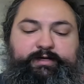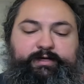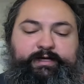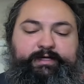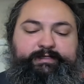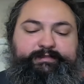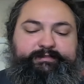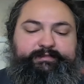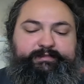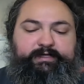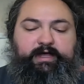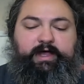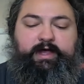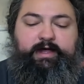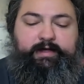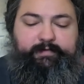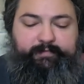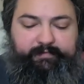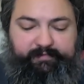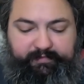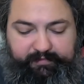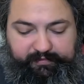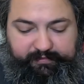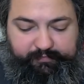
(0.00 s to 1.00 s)
it's
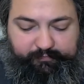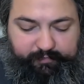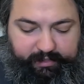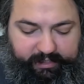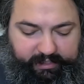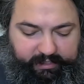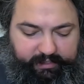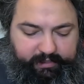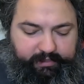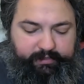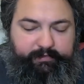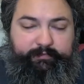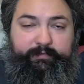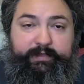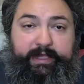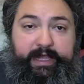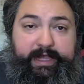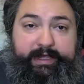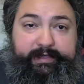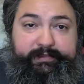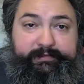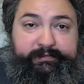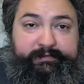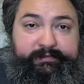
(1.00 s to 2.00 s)
3
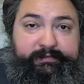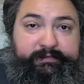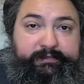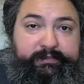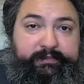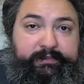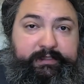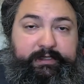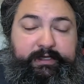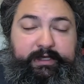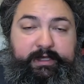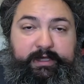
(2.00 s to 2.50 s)
eggs,